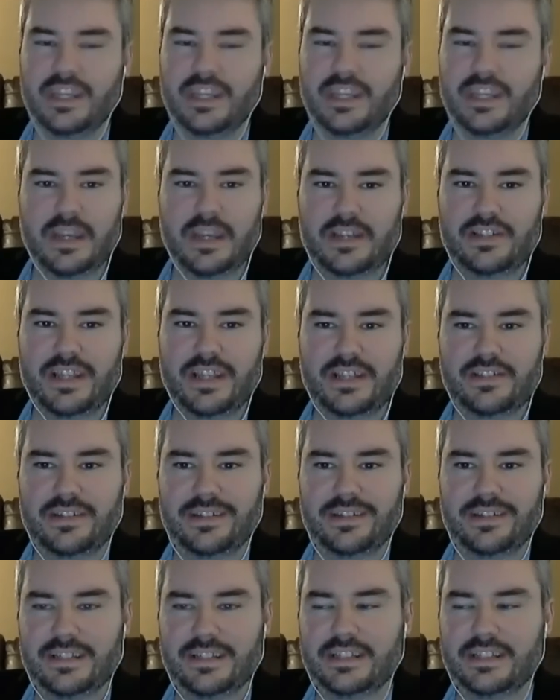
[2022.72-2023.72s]
can't make sense in
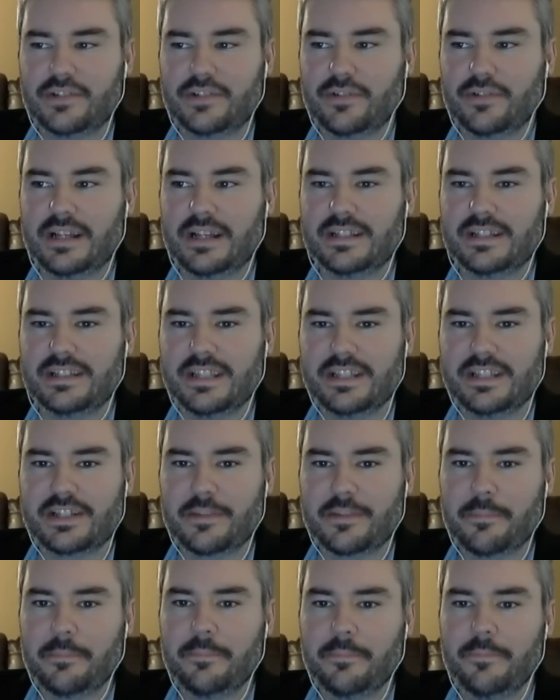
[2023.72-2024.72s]
a decentralized
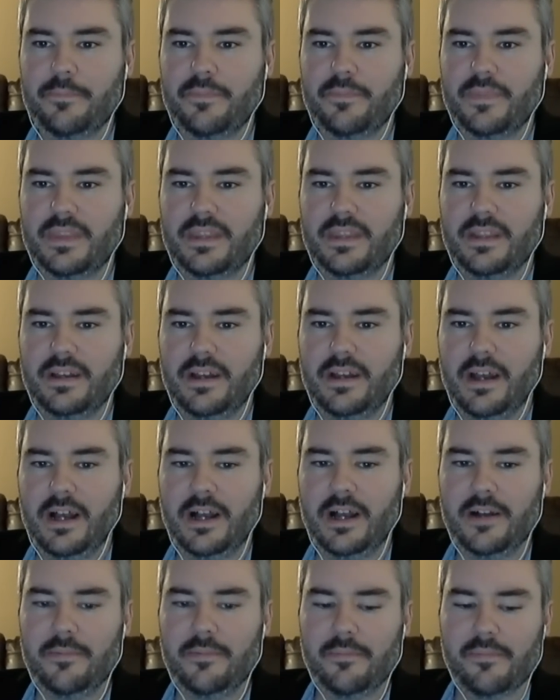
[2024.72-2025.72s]
system.
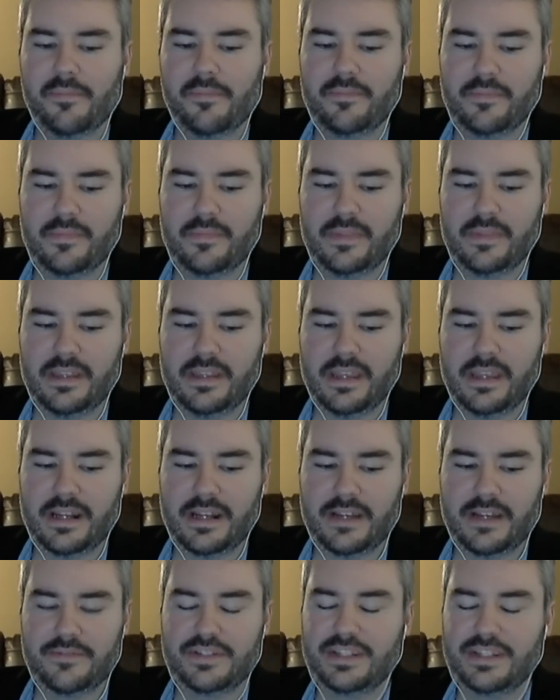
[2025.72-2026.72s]
And
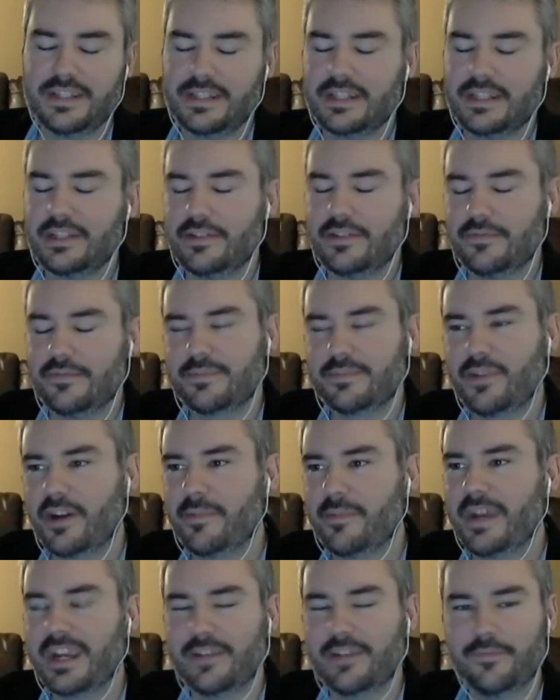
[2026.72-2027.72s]
I've seen that you've sparred
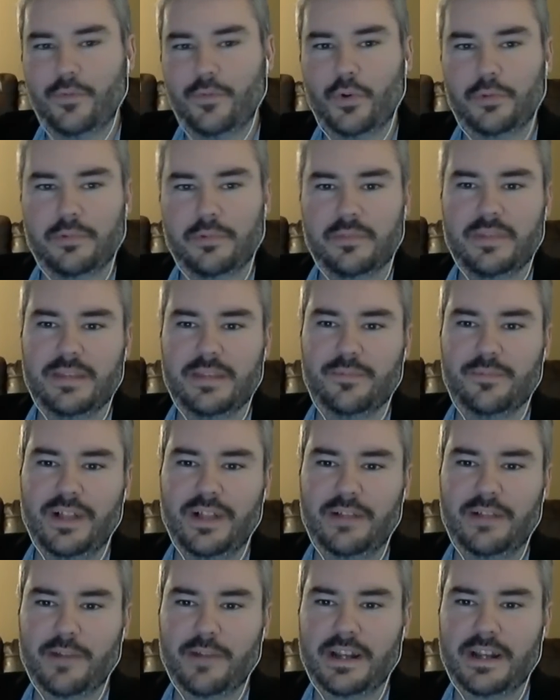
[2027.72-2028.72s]
back and forth with people
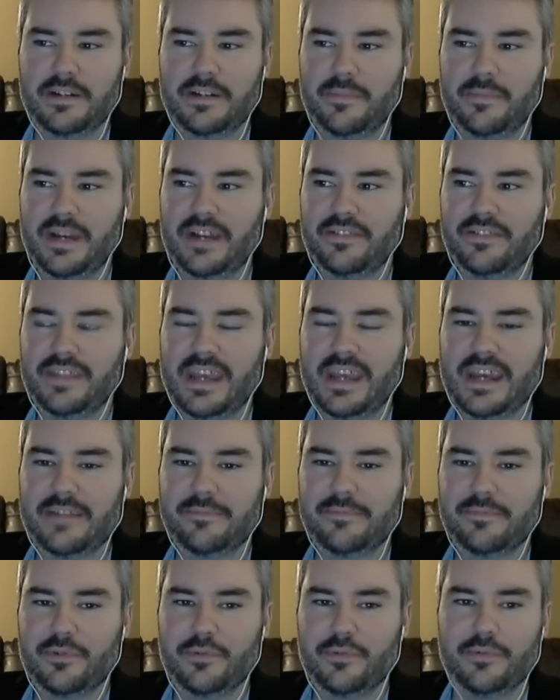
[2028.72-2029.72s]
on Reddit about that
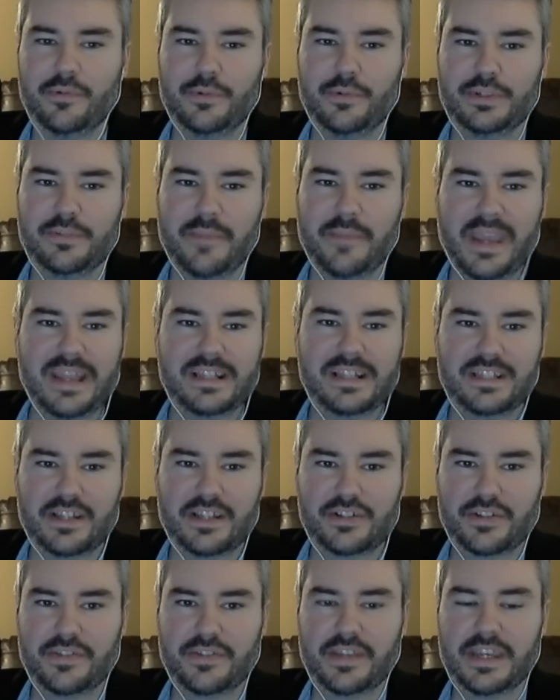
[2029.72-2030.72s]
who demand
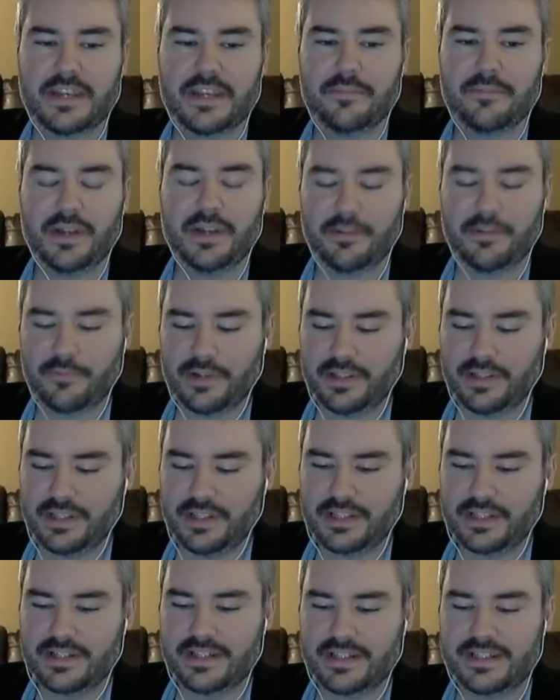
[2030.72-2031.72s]
such a thing, but really
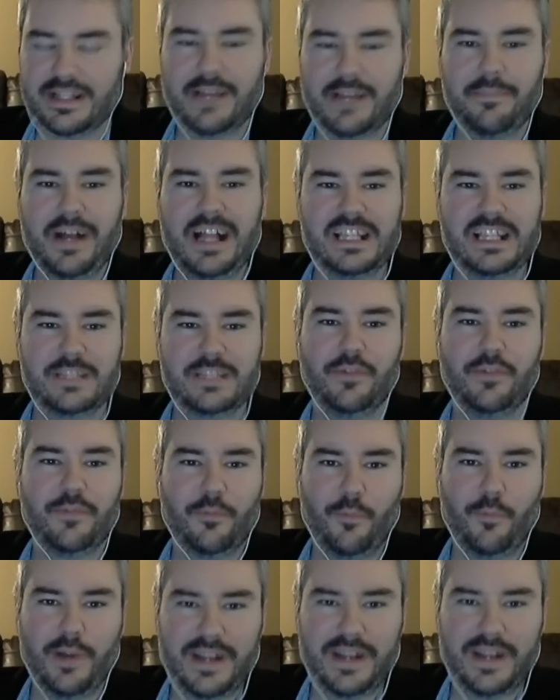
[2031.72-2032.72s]
it's not possible
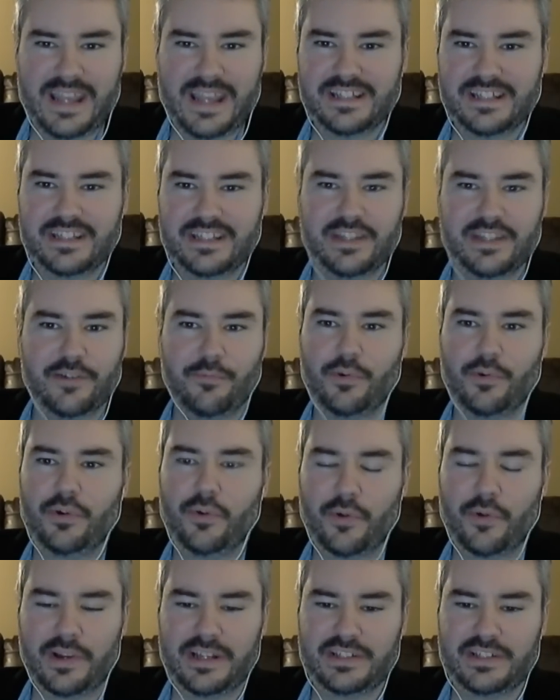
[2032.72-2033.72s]
for one entity or one
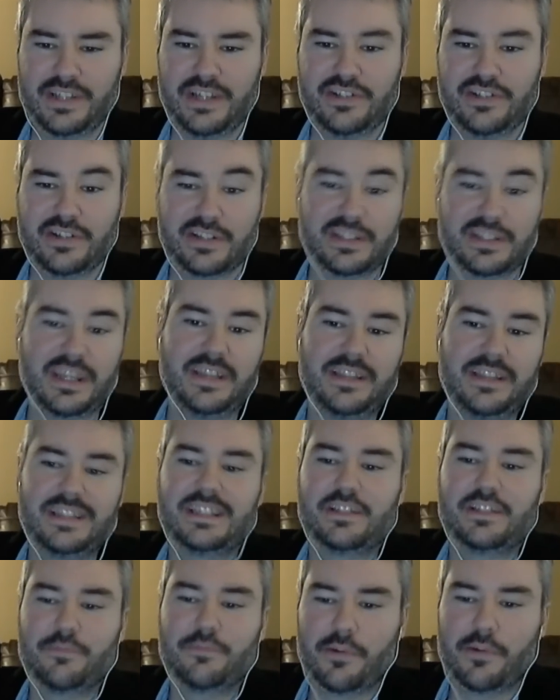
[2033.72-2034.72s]
organization to say,
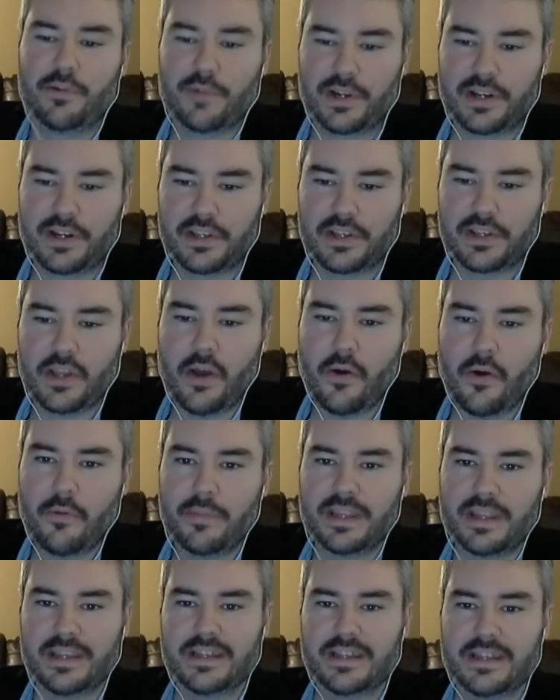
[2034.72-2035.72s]
this is where we're going to go,
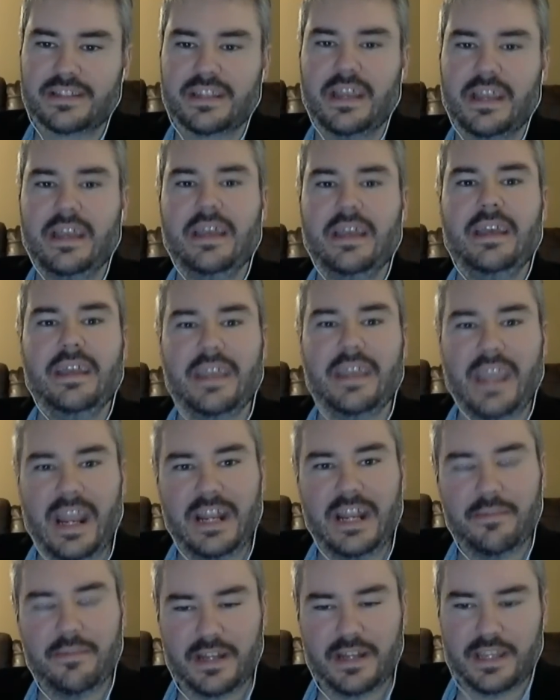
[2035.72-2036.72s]
because
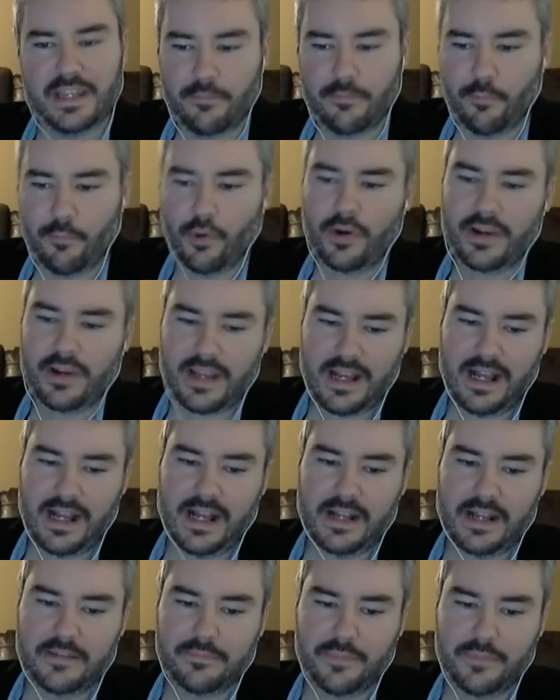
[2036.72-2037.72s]
anybody can work
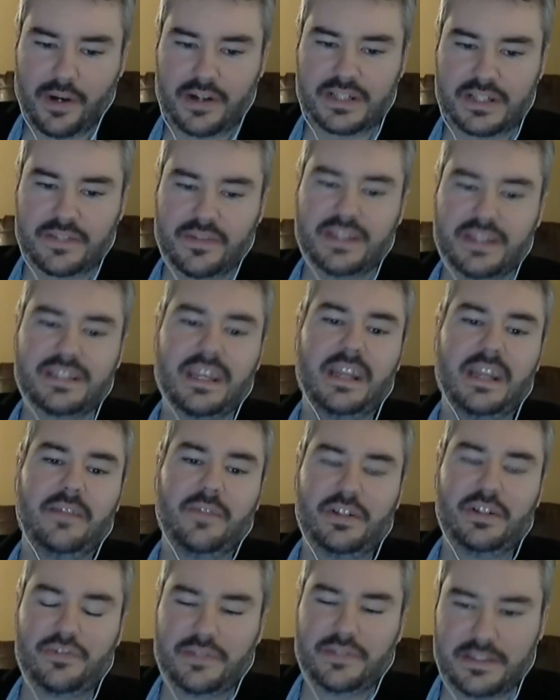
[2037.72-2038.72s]
on parts of this and
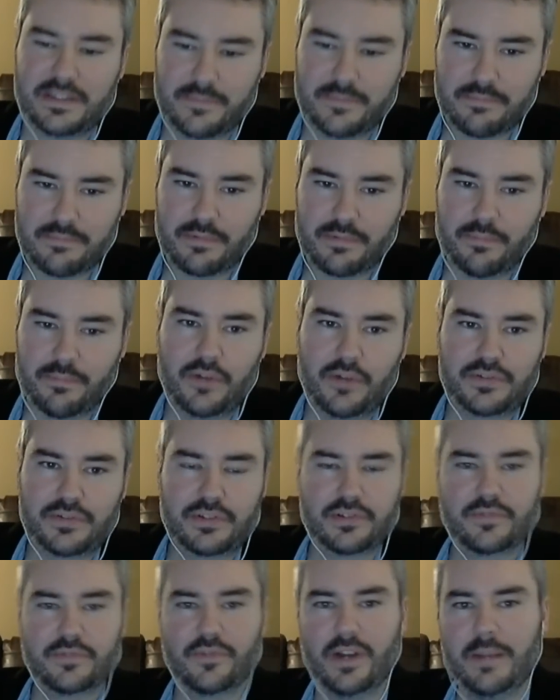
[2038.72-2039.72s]
eventually submit
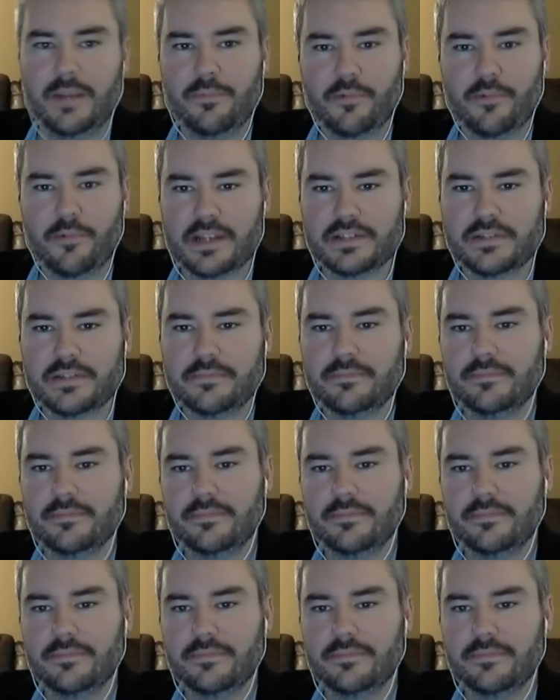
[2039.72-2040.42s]
proposals for upgrades.